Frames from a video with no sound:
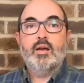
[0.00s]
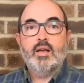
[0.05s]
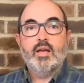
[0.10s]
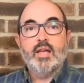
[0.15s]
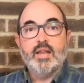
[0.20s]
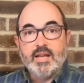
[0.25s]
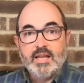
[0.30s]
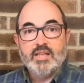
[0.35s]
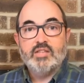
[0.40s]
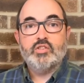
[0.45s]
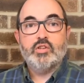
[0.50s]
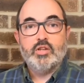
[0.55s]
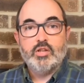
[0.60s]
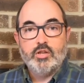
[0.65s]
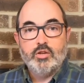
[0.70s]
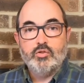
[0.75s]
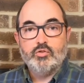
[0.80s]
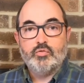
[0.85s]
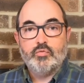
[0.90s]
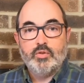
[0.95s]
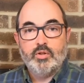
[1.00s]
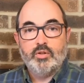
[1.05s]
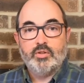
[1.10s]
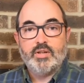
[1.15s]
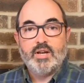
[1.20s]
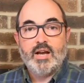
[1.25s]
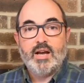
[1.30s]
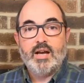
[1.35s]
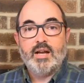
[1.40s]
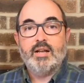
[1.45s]
an easy to use field
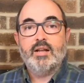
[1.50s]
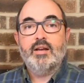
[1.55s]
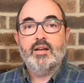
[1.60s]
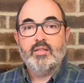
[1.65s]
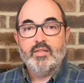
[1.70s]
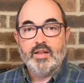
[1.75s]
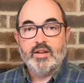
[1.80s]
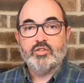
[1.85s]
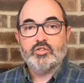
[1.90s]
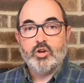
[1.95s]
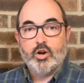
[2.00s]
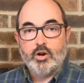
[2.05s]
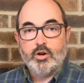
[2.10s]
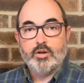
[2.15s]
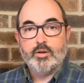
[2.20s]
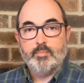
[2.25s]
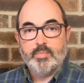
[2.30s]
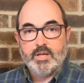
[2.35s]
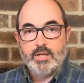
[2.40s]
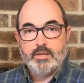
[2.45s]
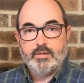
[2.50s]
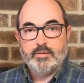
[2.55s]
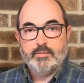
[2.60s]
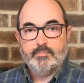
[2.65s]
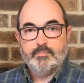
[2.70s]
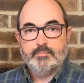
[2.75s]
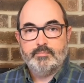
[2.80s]
guide that is hard to beat.